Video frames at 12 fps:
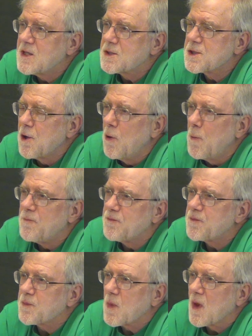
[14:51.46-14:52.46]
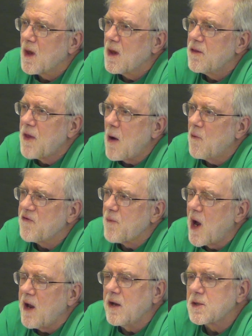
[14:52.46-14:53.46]
so that was
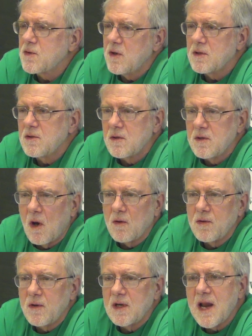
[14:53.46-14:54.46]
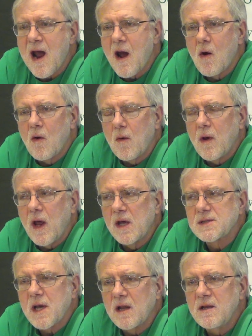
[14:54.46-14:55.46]
my entry into adulthood. Now,
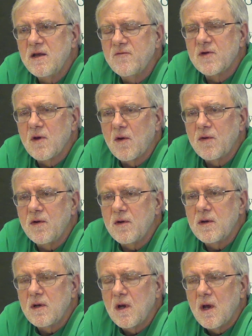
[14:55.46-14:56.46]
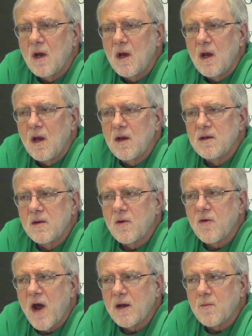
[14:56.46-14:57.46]
as I leave adulthood, the
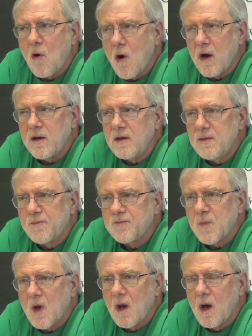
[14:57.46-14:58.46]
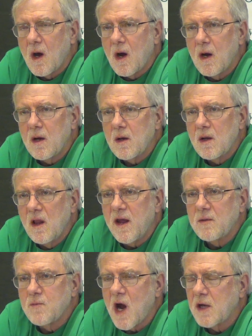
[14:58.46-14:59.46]
Democratic Party,
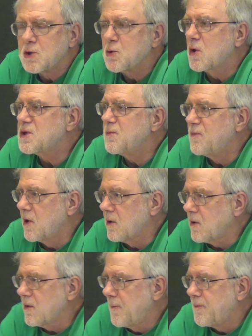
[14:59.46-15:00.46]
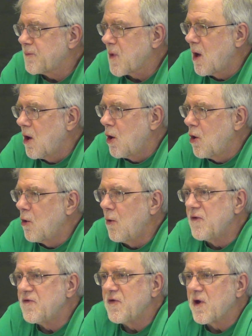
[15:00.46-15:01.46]
led by George Miller,
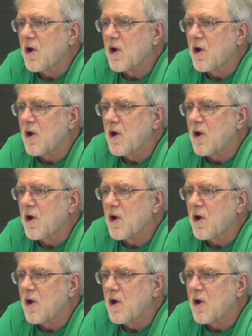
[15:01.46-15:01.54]
who is